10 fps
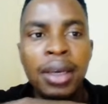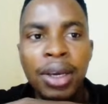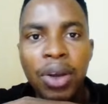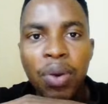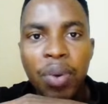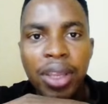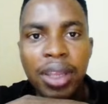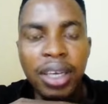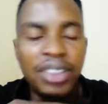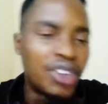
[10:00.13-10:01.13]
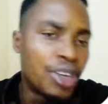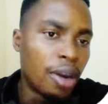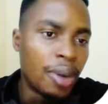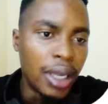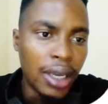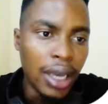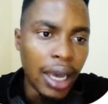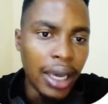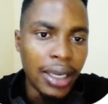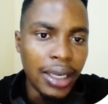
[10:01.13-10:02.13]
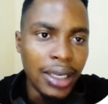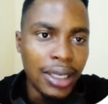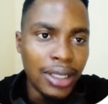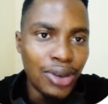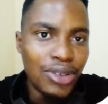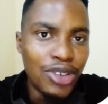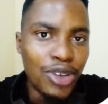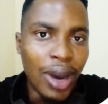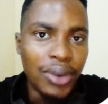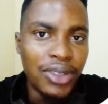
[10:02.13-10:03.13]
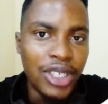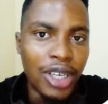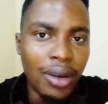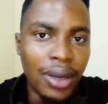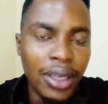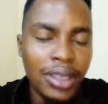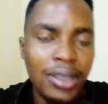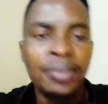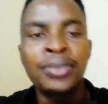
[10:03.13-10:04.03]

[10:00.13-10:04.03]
with the security. I don't know how secure it is.